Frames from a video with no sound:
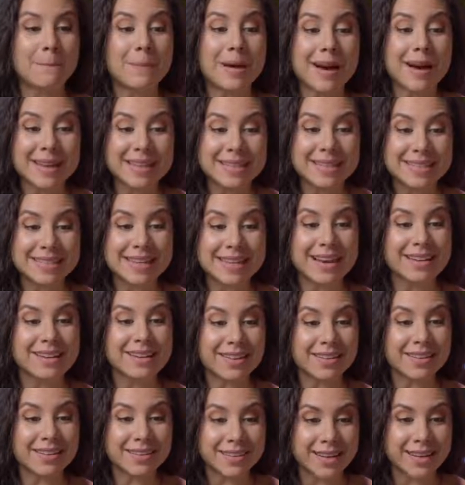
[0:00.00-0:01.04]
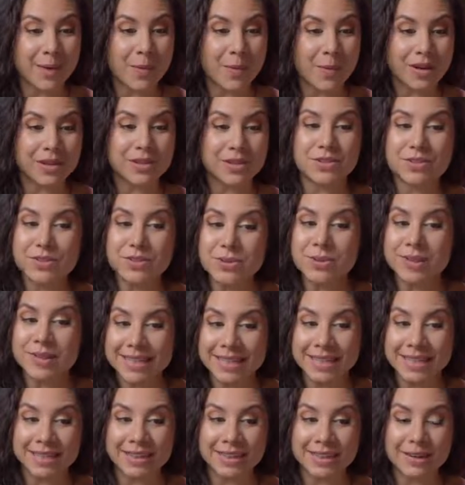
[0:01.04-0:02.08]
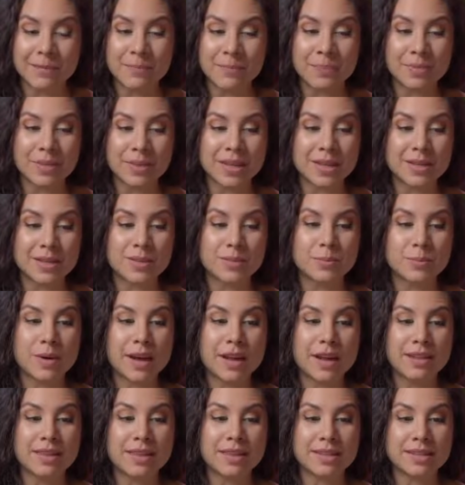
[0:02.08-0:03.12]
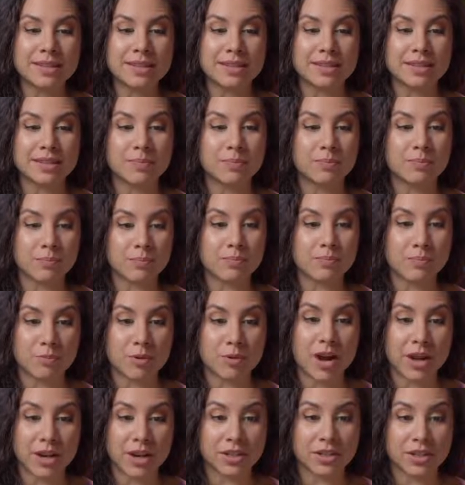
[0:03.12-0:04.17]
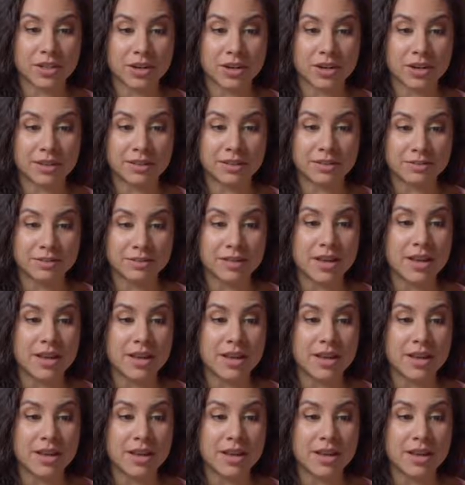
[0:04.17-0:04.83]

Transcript: But another thing I want to do here is when this product card